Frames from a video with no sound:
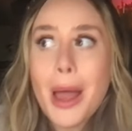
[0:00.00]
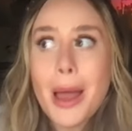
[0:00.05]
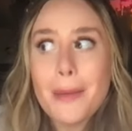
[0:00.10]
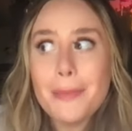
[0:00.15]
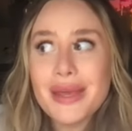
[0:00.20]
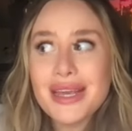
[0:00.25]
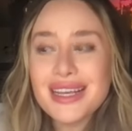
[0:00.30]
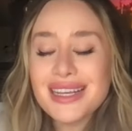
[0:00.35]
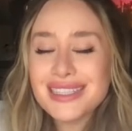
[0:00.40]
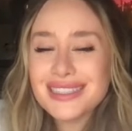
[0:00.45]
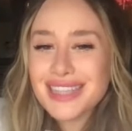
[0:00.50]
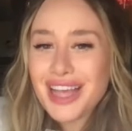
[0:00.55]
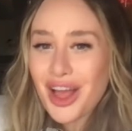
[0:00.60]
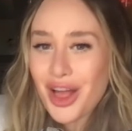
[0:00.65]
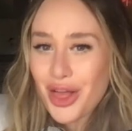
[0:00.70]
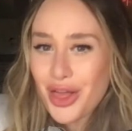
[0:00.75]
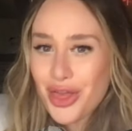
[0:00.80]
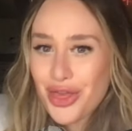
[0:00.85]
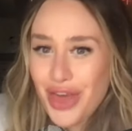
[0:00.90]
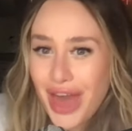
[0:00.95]
because
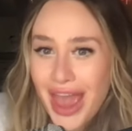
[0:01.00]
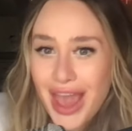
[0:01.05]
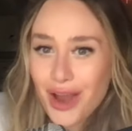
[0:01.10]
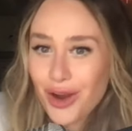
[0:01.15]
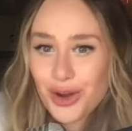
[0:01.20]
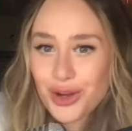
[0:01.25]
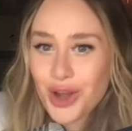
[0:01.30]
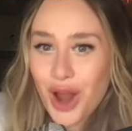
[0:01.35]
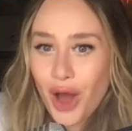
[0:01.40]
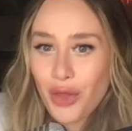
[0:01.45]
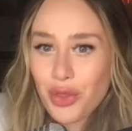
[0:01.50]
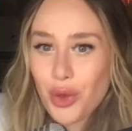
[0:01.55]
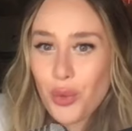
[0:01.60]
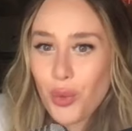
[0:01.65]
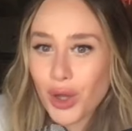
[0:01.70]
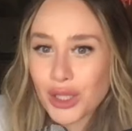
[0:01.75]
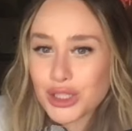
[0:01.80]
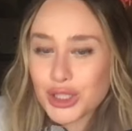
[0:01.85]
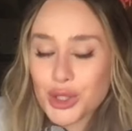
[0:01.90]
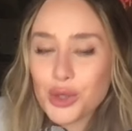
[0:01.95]
they are not the
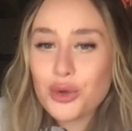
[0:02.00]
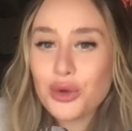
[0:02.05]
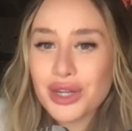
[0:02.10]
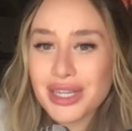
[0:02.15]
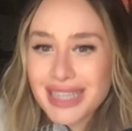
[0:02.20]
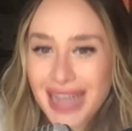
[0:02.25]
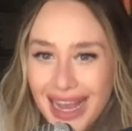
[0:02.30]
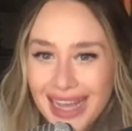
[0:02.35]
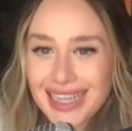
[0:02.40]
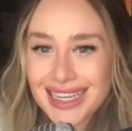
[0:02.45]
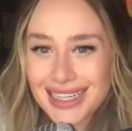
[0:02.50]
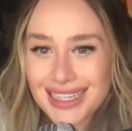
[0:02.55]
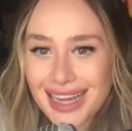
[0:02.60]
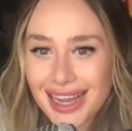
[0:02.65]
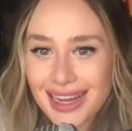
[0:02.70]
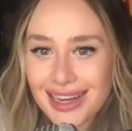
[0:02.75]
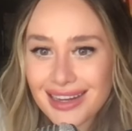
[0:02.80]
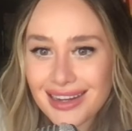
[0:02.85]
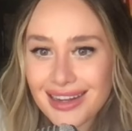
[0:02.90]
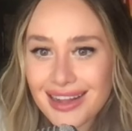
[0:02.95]
ones who created
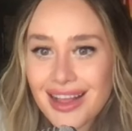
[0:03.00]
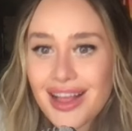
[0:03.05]
it.